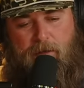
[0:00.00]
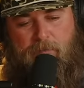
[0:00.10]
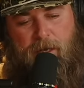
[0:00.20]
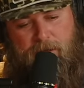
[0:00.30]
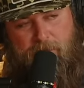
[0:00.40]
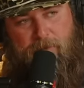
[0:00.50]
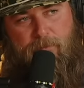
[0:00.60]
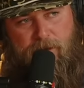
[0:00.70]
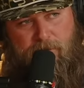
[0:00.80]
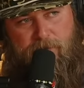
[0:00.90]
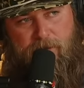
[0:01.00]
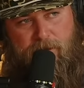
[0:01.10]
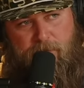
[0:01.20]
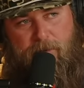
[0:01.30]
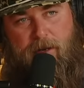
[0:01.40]
picked up and moved
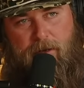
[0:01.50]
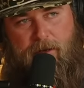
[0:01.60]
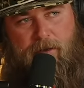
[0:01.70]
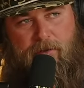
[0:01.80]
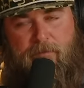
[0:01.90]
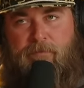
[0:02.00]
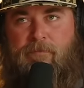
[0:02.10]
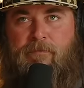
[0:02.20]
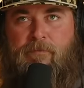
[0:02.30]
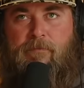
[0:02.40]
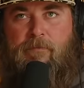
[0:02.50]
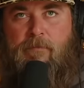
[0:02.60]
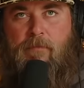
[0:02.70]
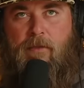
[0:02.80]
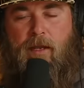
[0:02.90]
immediately.
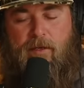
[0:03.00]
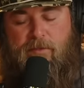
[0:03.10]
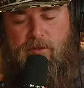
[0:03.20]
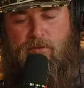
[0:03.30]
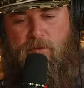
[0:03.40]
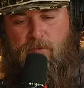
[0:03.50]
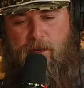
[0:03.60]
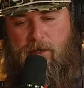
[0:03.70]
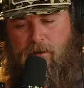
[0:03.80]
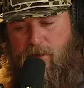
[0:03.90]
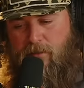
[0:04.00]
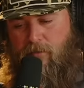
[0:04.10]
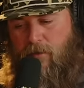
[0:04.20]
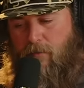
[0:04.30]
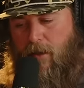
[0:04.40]
Like as soon as we went, okay, so
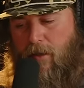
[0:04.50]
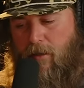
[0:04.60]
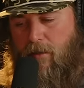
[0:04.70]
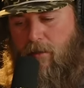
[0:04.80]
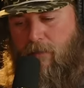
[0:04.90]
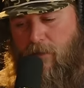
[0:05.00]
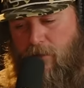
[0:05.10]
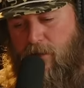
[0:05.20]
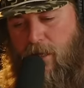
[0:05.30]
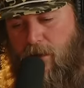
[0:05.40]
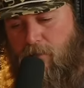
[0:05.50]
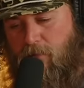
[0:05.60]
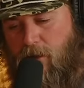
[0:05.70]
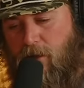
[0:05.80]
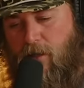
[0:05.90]
we went first down,
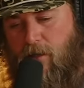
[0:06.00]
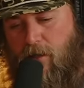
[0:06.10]
good, and